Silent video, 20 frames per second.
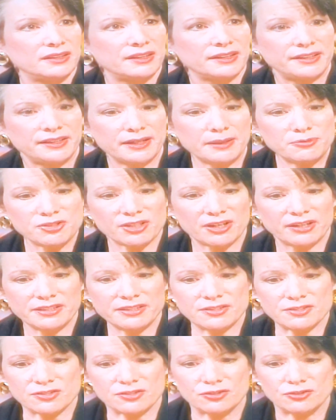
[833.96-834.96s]
The upshot
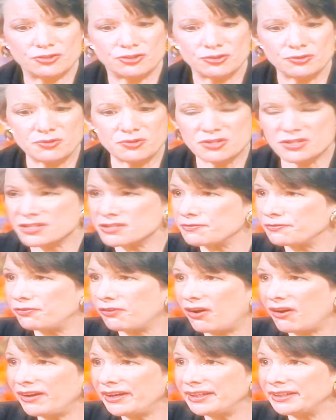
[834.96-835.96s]
is, Jews
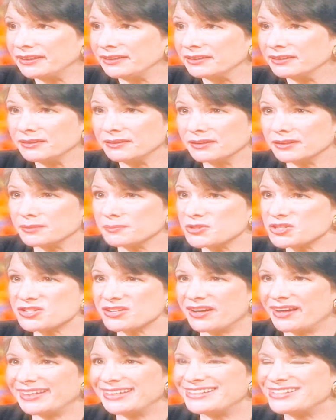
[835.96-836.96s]
define the
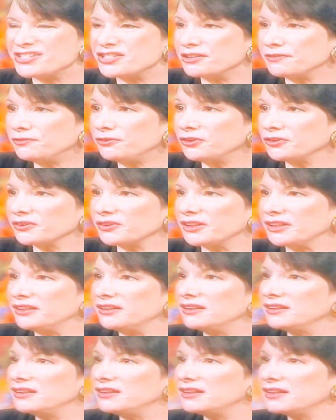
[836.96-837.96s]
Messiah differently
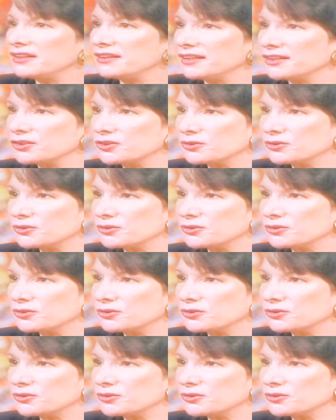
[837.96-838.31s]
than